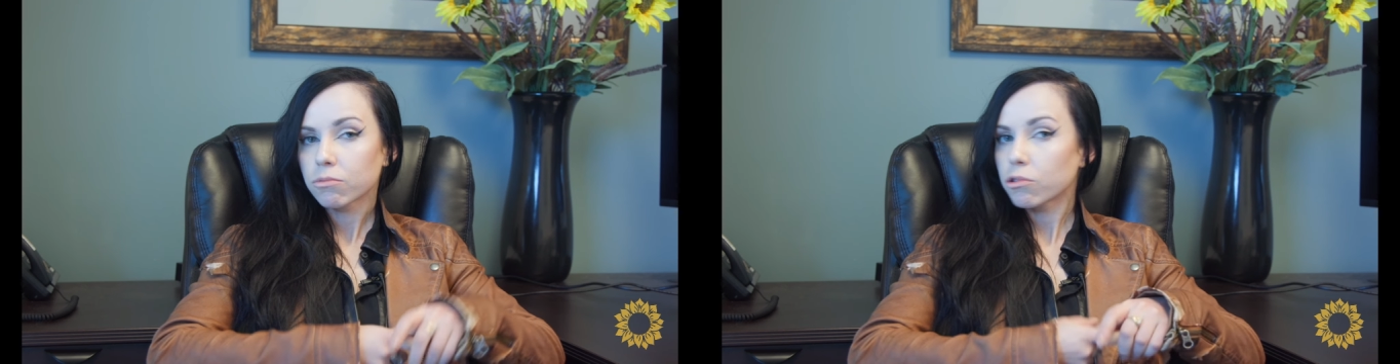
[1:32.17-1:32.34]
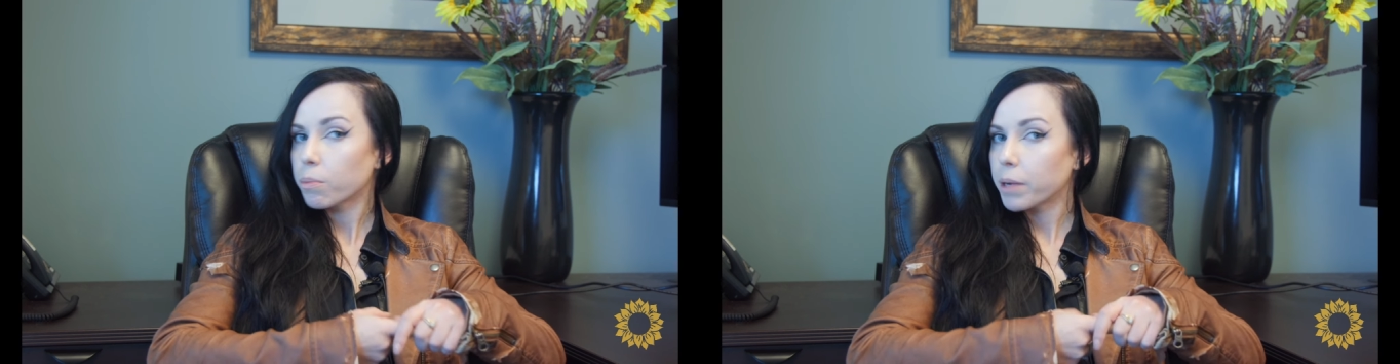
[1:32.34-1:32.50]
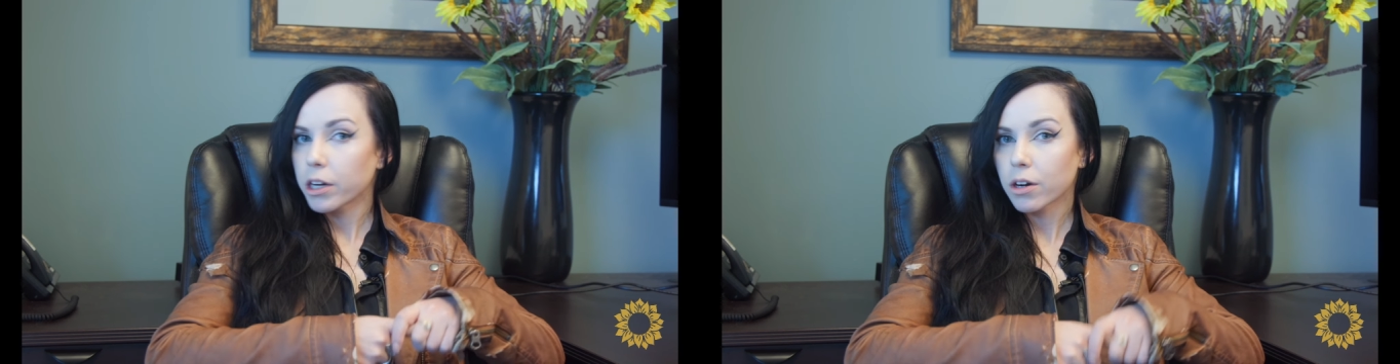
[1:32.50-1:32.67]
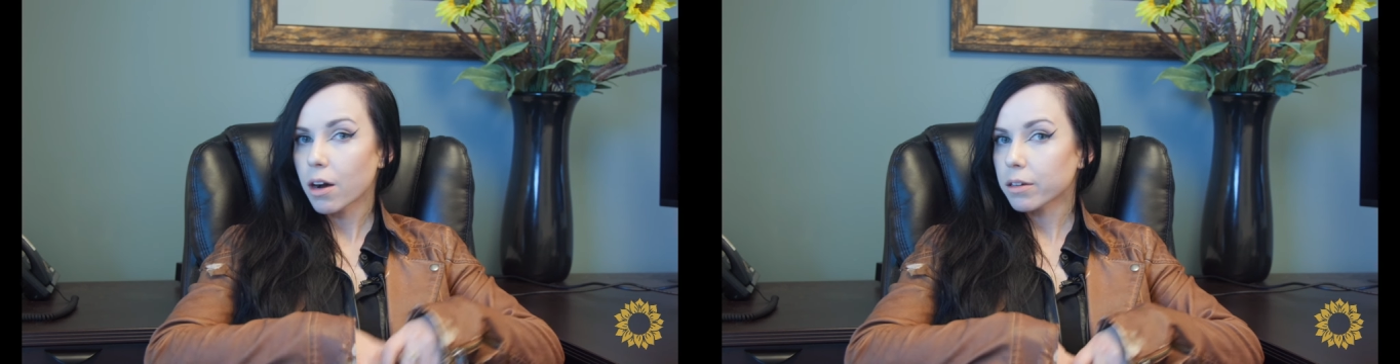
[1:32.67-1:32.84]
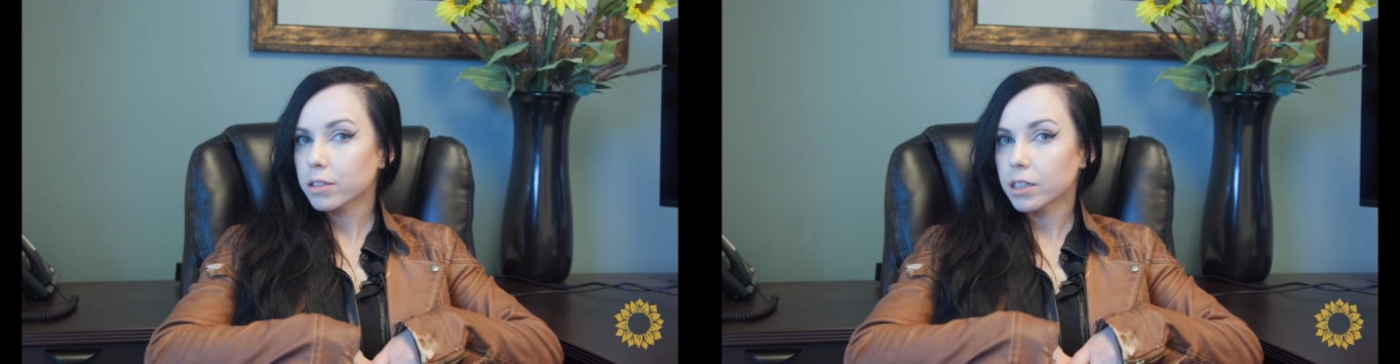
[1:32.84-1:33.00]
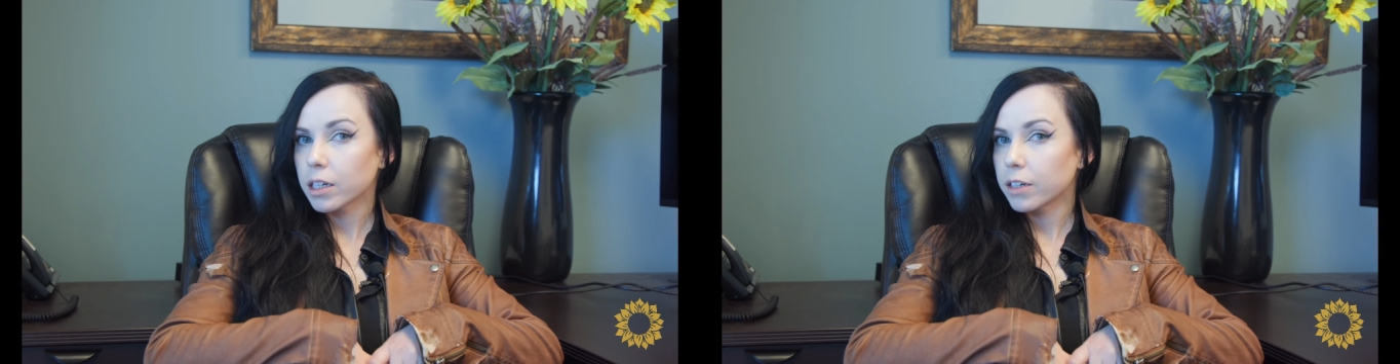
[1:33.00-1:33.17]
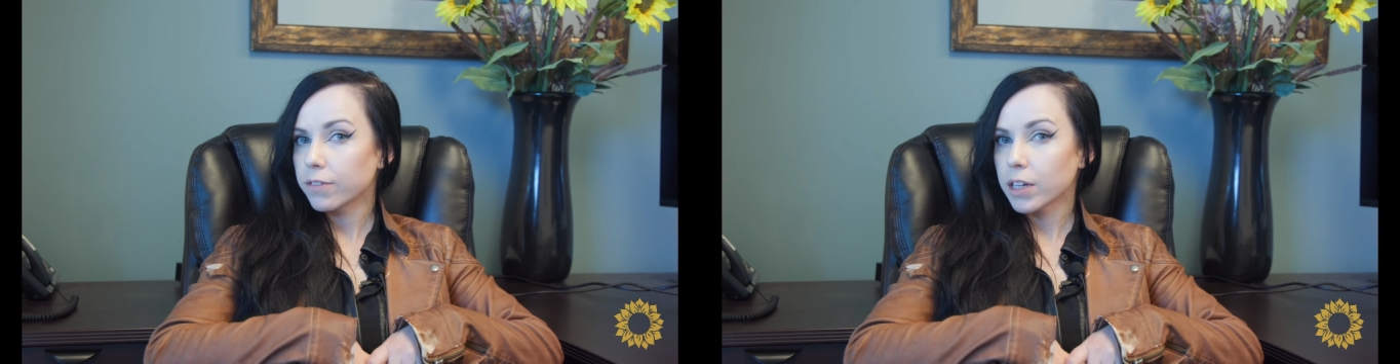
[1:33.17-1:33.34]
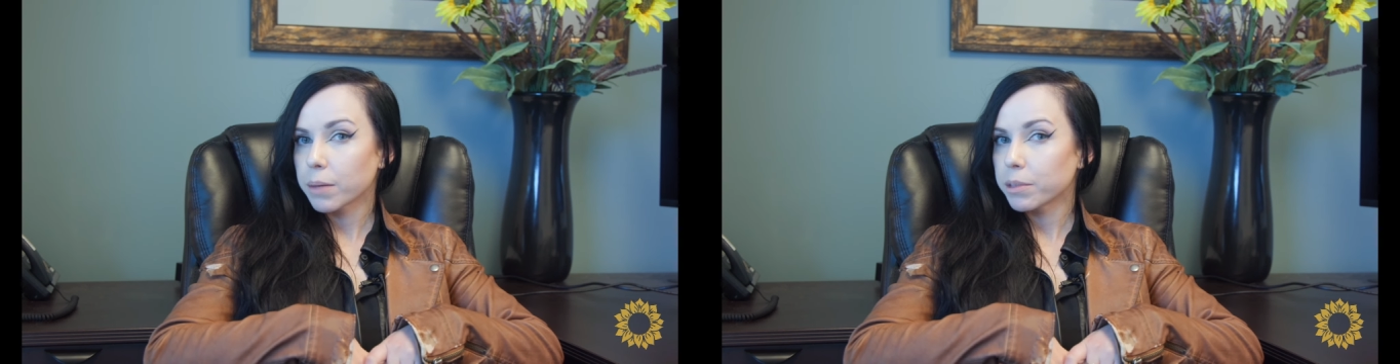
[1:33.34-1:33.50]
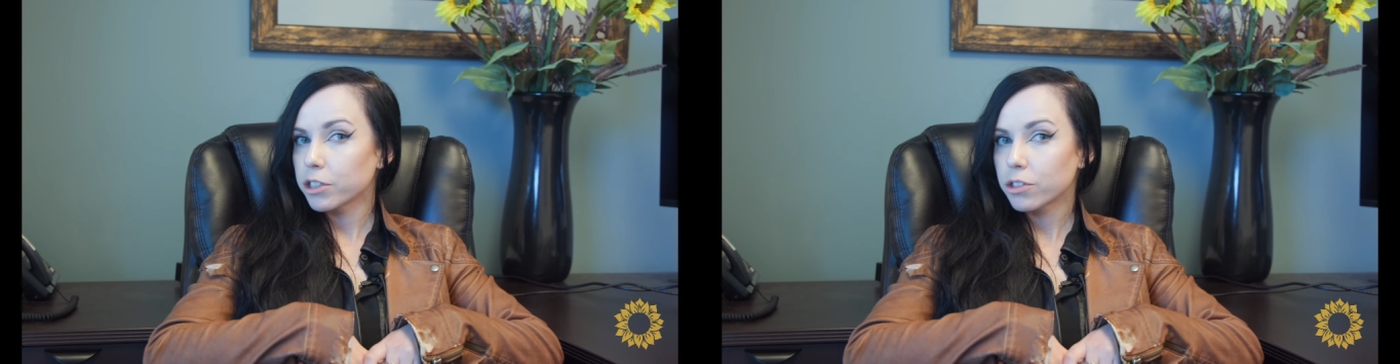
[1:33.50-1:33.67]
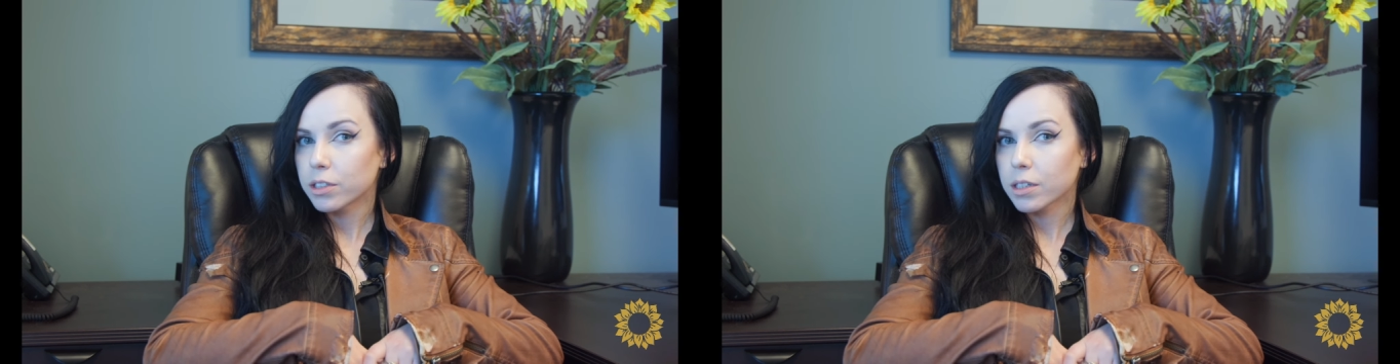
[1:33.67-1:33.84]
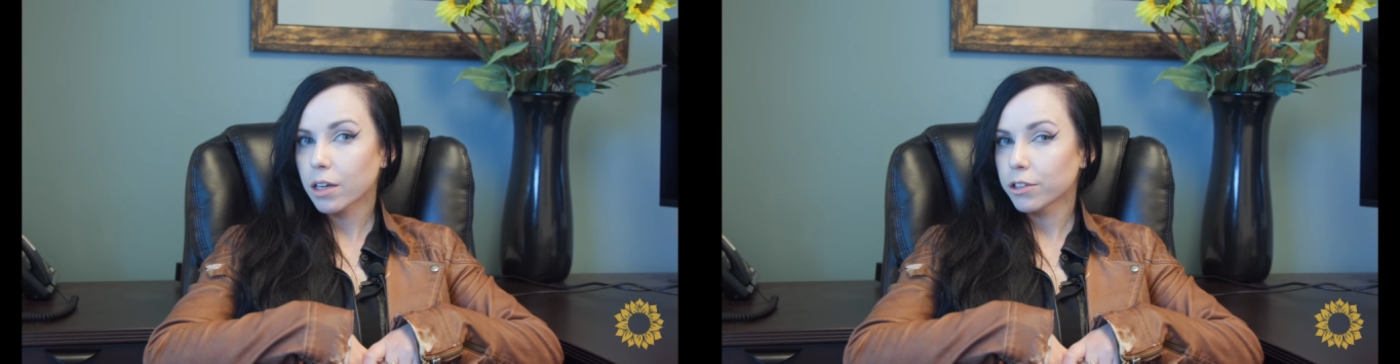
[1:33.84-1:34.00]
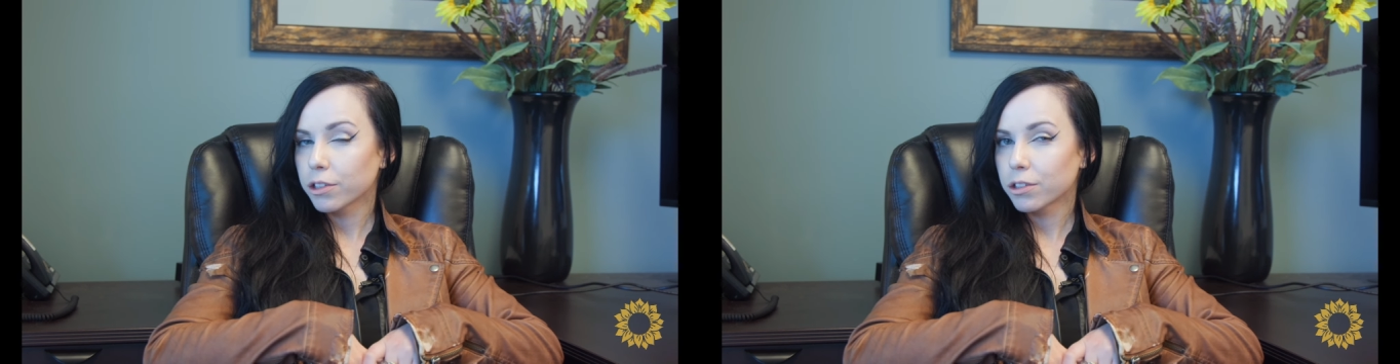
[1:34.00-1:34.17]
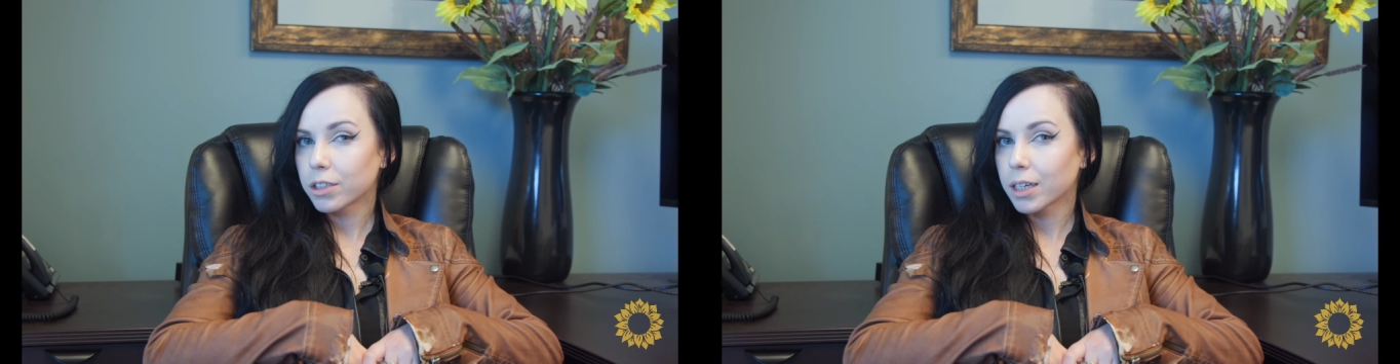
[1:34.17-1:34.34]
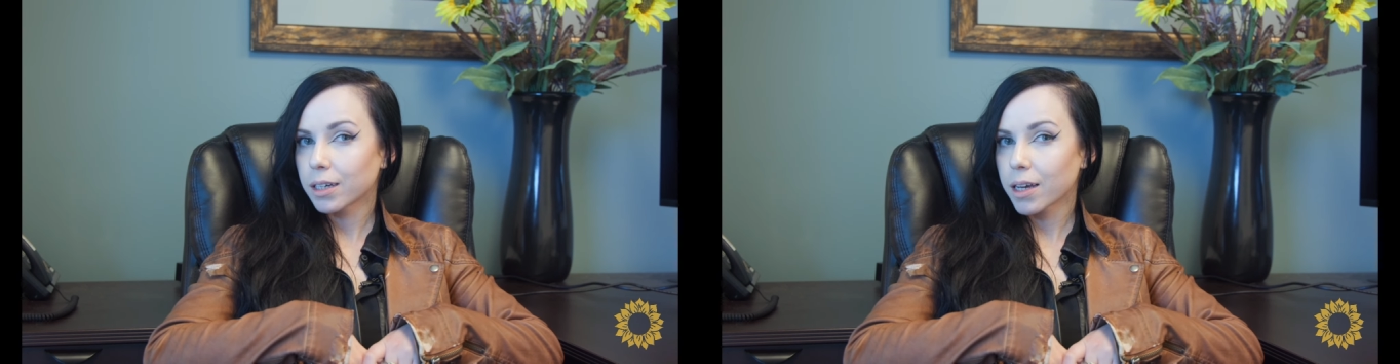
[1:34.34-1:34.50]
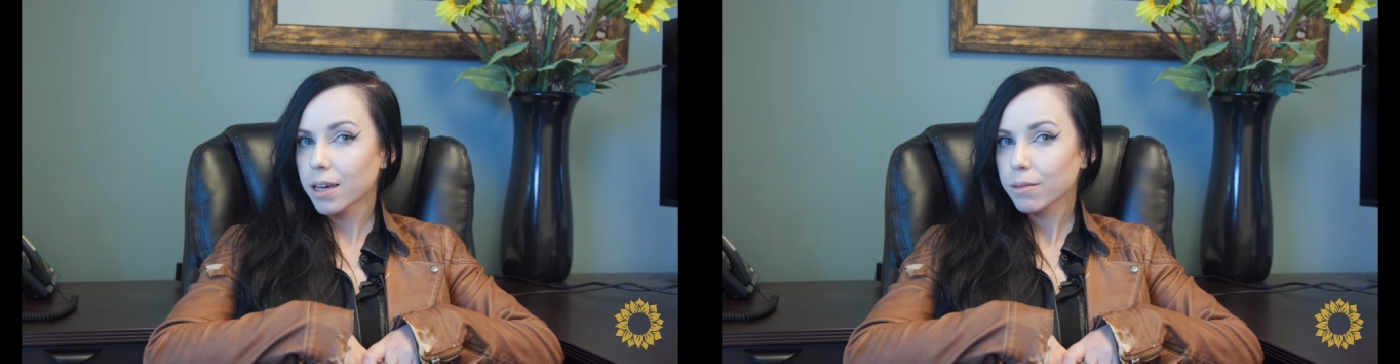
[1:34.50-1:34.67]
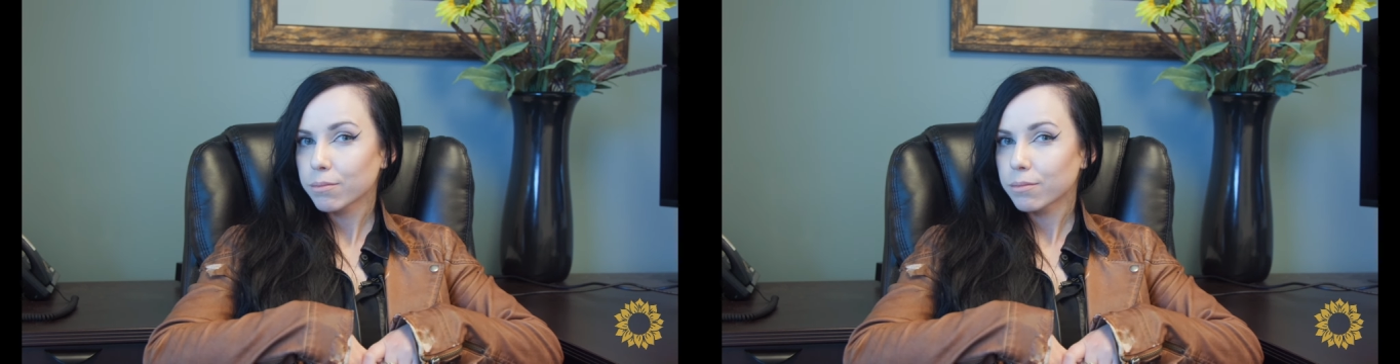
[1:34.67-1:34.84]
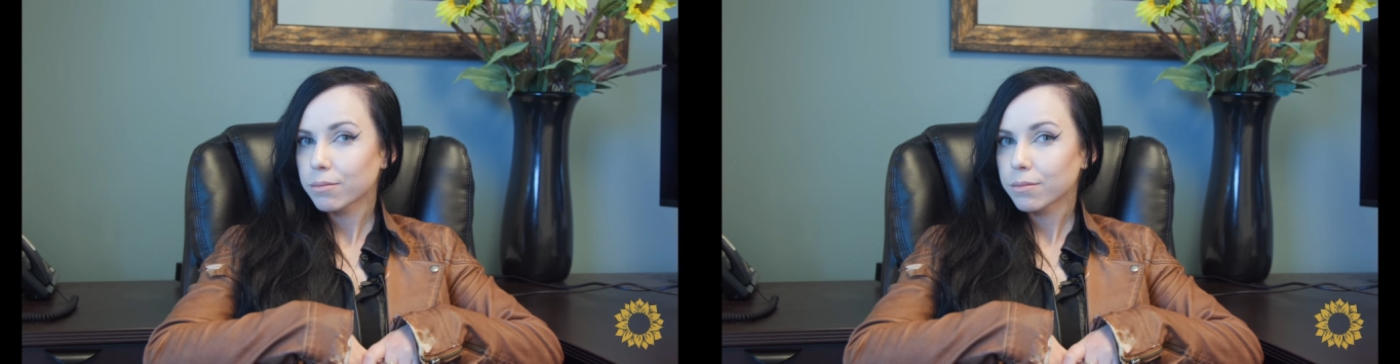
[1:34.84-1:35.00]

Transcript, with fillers: repair oxidative damage to cellular DNA,